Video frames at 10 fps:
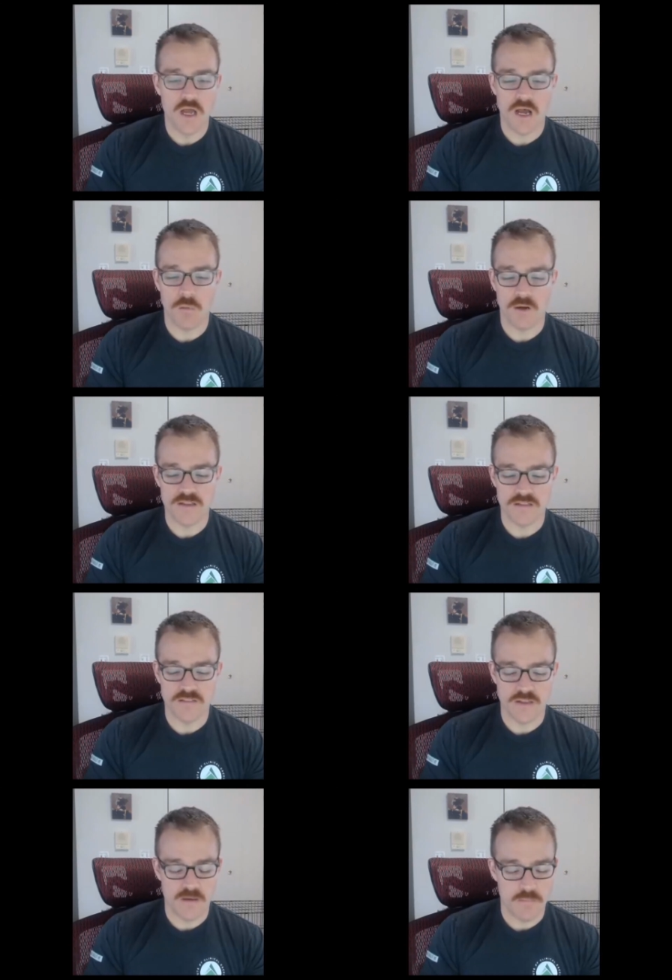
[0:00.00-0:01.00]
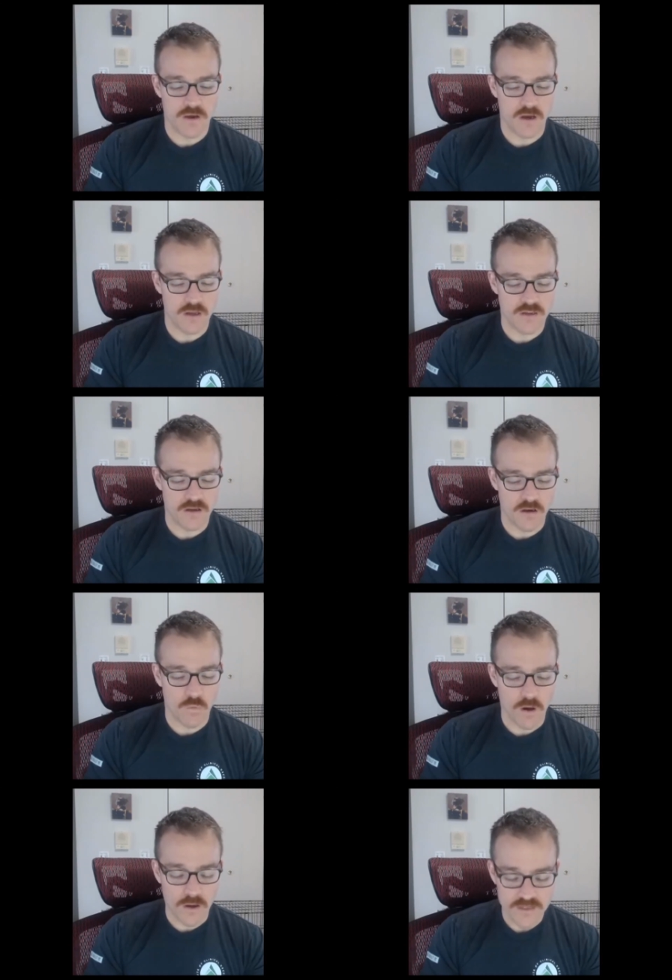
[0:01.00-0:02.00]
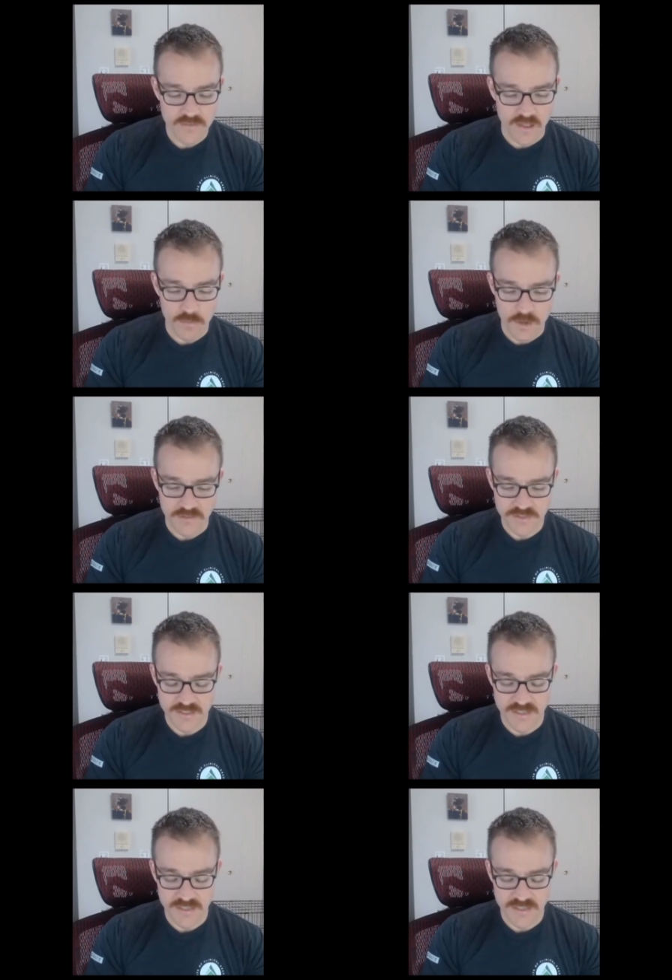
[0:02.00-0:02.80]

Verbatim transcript: I want to get them uh, an, a quality evaluation